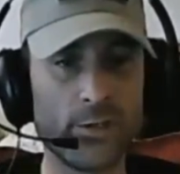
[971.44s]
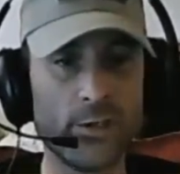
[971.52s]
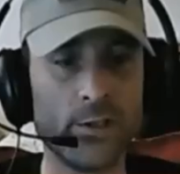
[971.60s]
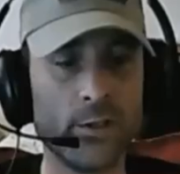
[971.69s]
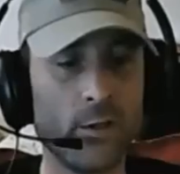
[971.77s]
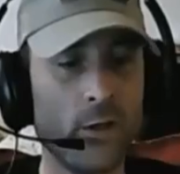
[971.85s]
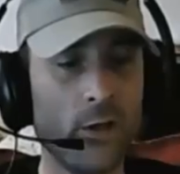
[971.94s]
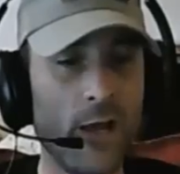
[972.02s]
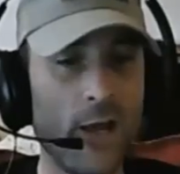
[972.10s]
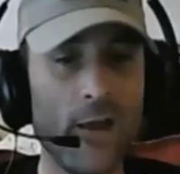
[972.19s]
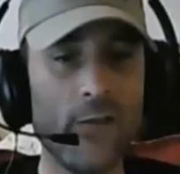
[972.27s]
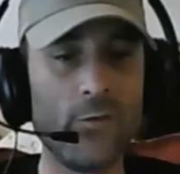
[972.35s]
Sprint over
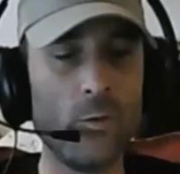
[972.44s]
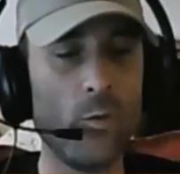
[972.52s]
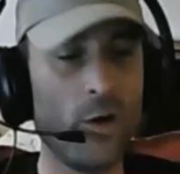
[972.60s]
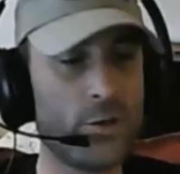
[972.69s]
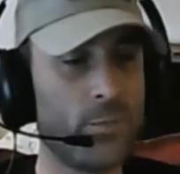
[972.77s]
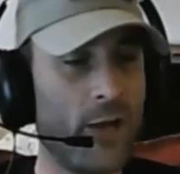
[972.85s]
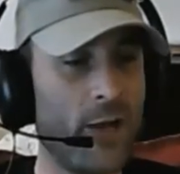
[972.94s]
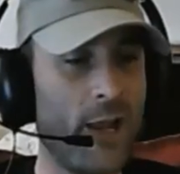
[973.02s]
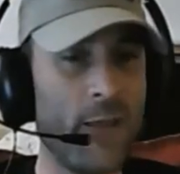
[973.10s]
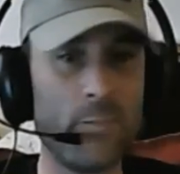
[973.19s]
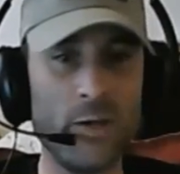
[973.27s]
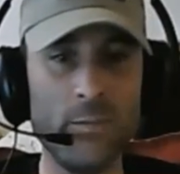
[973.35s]
here. And if you
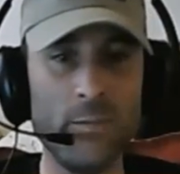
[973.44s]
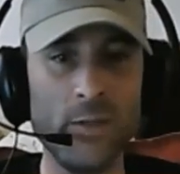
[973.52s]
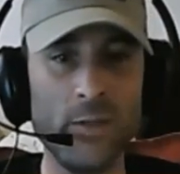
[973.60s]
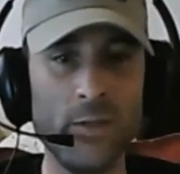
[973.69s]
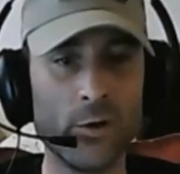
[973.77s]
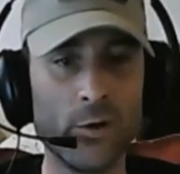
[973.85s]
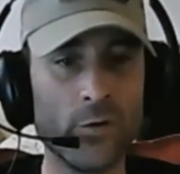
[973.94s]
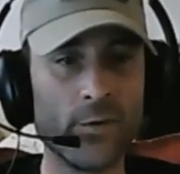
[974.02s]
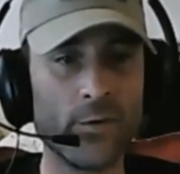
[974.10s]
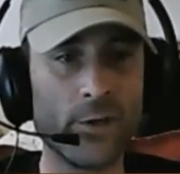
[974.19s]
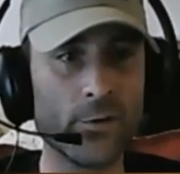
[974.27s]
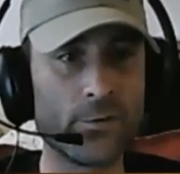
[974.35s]
watch my AP
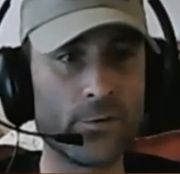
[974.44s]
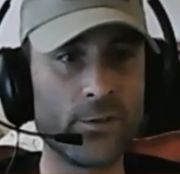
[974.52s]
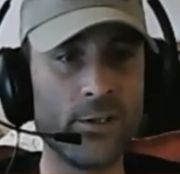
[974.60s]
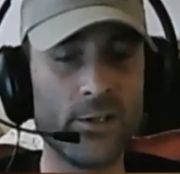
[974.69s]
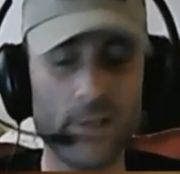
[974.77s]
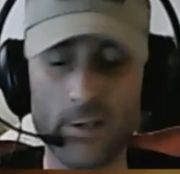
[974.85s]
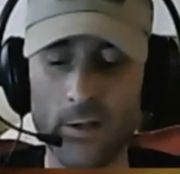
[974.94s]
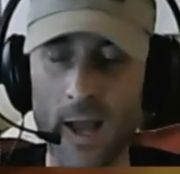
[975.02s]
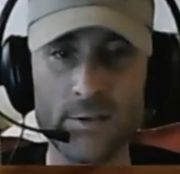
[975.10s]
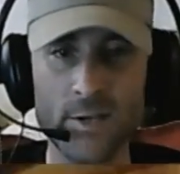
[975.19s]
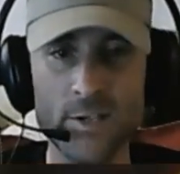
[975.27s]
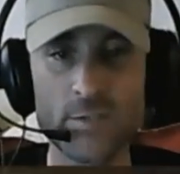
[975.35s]
meter over there, you'll see
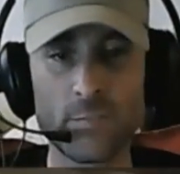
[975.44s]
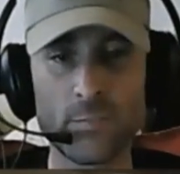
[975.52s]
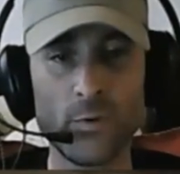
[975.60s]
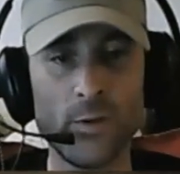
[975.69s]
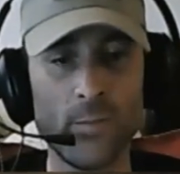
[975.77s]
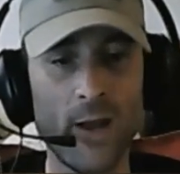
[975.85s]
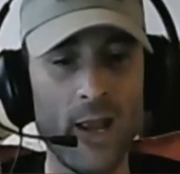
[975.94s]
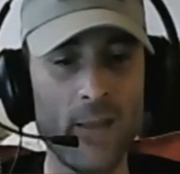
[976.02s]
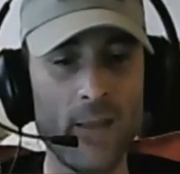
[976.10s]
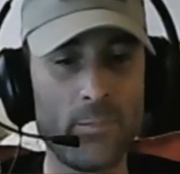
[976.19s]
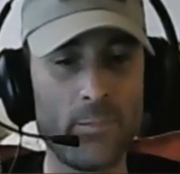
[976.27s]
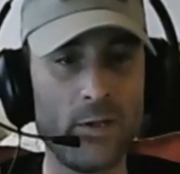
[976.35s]
that as I
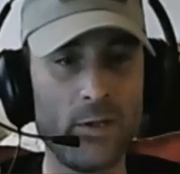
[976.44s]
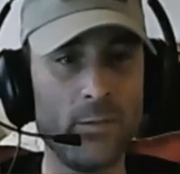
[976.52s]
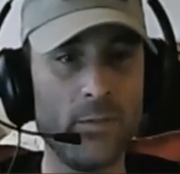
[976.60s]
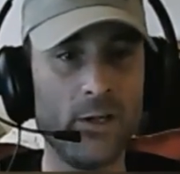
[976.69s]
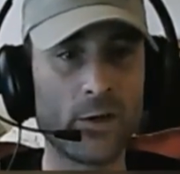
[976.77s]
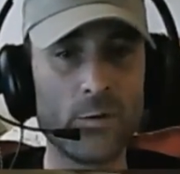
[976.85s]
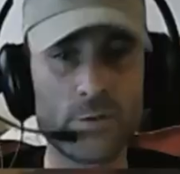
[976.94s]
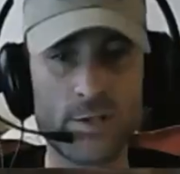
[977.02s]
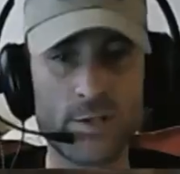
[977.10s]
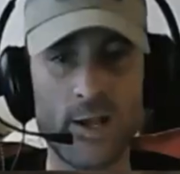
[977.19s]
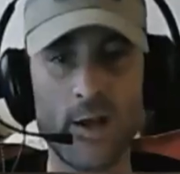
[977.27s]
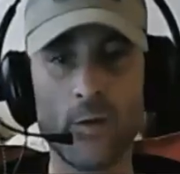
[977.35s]
sprint, my AP
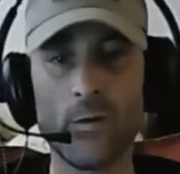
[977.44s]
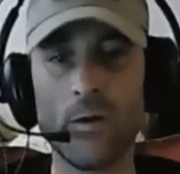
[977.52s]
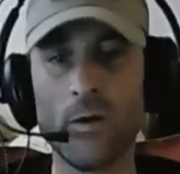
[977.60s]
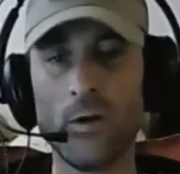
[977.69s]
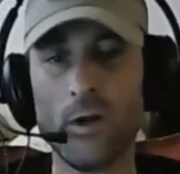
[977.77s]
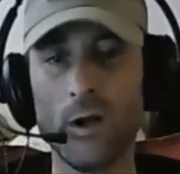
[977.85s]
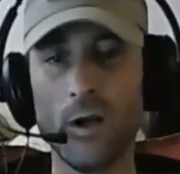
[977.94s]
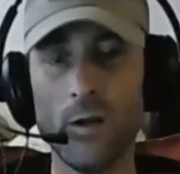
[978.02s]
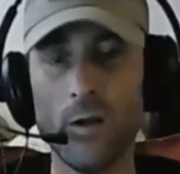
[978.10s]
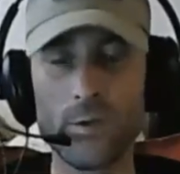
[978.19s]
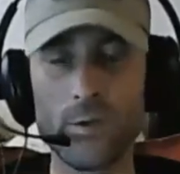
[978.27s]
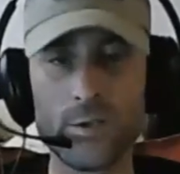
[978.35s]
meter goes down,
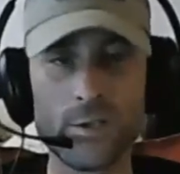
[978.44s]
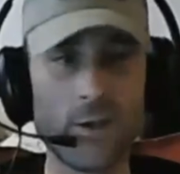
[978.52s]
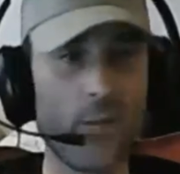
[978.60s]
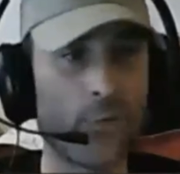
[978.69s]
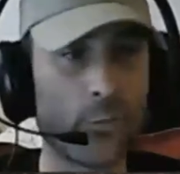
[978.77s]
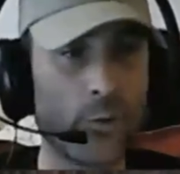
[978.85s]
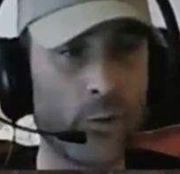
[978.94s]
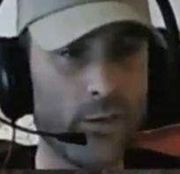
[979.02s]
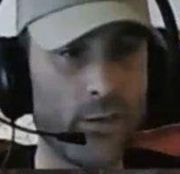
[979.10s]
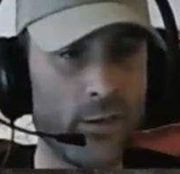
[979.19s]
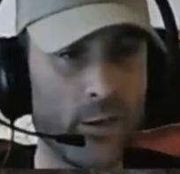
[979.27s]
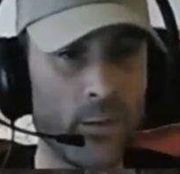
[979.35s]
which is
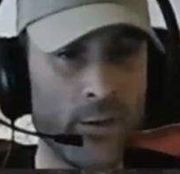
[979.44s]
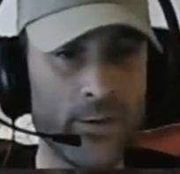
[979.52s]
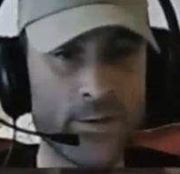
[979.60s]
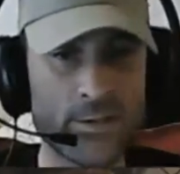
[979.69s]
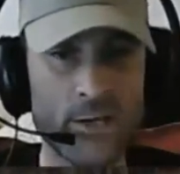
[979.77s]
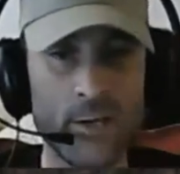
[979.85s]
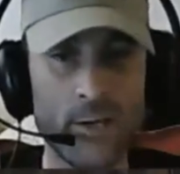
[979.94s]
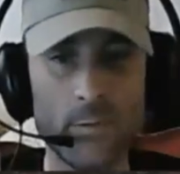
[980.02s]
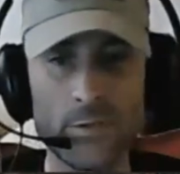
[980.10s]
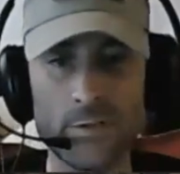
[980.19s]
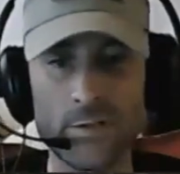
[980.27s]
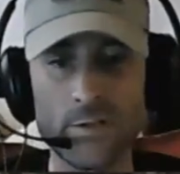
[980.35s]
another great thing about
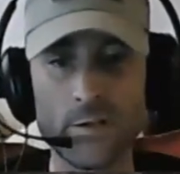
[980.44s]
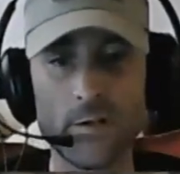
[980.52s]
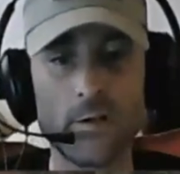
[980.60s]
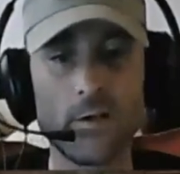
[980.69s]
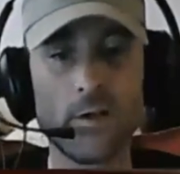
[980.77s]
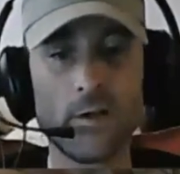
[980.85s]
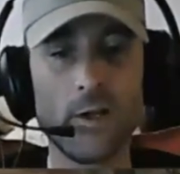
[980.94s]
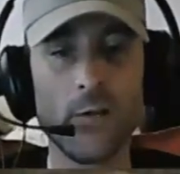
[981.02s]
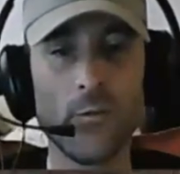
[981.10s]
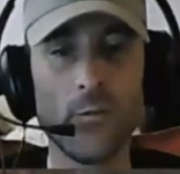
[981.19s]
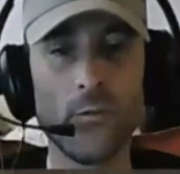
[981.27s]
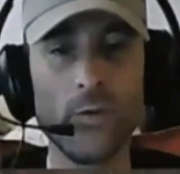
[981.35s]
this game, is
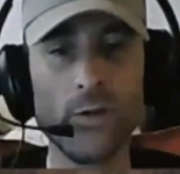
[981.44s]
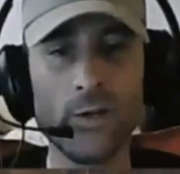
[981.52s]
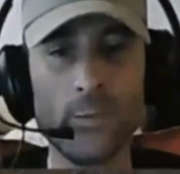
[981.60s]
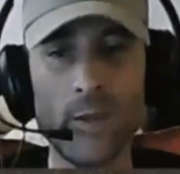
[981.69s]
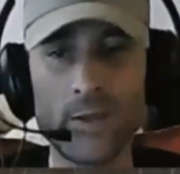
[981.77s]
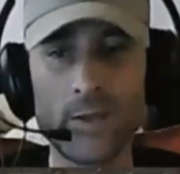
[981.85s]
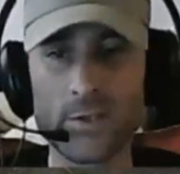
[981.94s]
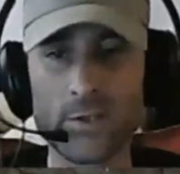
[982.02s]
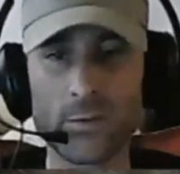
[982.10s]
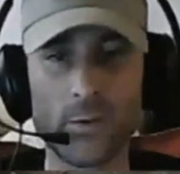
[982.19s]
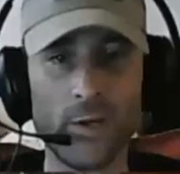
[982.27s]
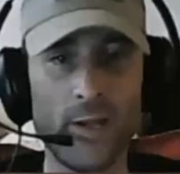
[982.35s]
that it
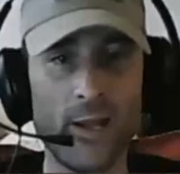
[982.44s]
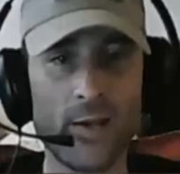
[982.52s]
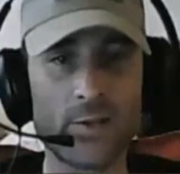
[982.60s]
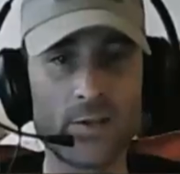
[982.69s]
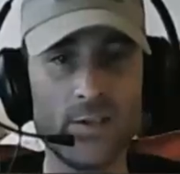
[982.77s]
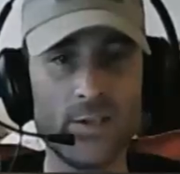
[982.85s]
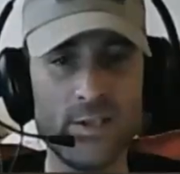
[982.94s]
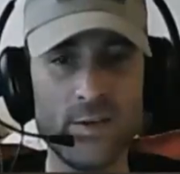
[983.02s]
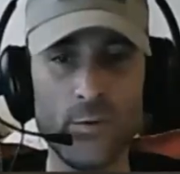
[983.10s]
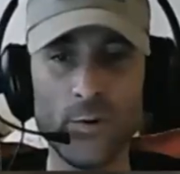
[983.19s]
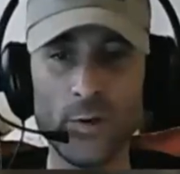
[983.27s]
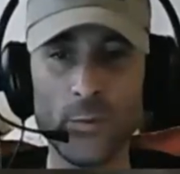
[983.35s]
really makes it to where you can't
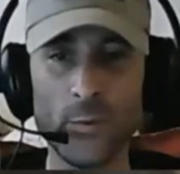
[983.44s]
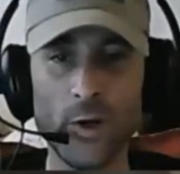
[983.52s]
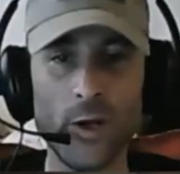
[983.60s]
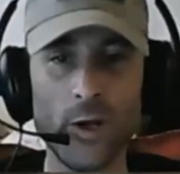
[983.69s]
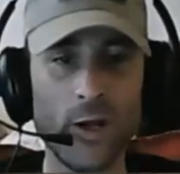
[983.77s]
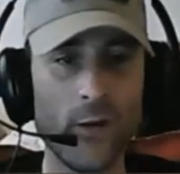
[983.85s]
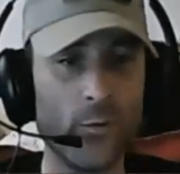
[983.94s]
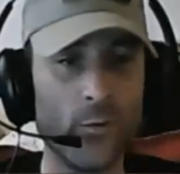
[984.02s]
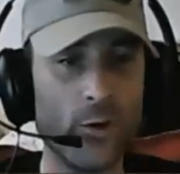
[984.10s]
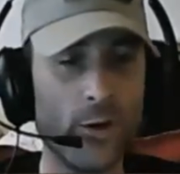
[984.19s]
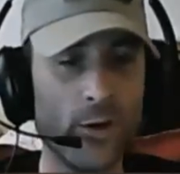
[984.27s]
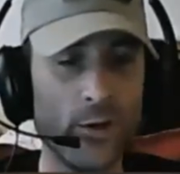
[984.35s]
just continually
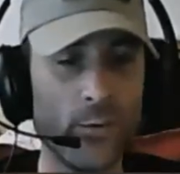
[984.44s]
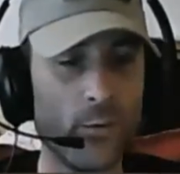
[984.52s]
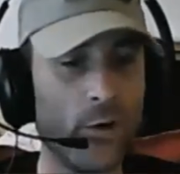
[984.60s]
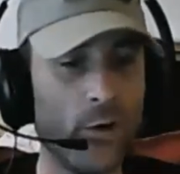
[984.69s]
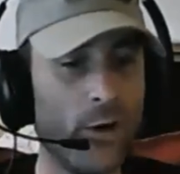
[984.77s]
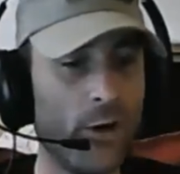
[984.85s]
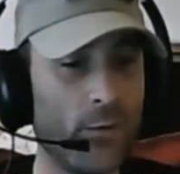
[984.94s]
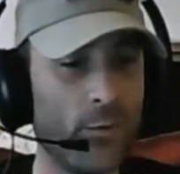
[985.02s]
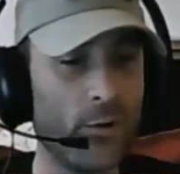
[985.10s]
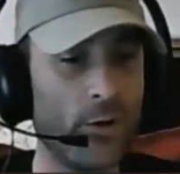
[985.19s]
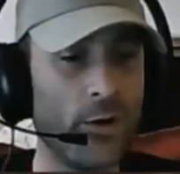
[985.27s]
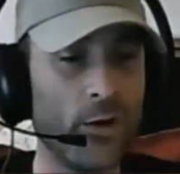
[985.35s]
run and run and
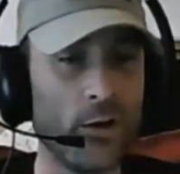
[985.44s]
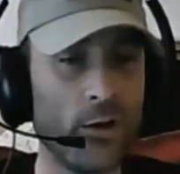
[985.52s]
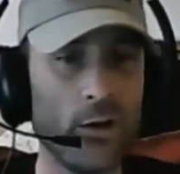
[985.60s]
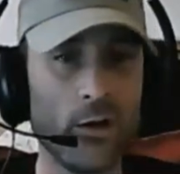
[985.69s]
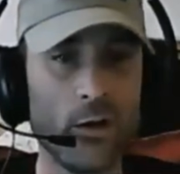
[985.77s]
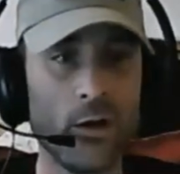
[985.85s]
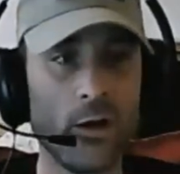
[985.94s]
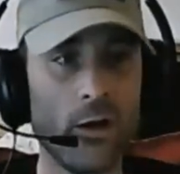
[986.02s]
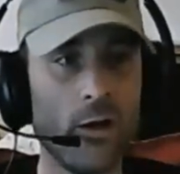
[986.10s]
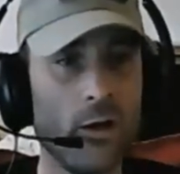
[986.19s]
run and run.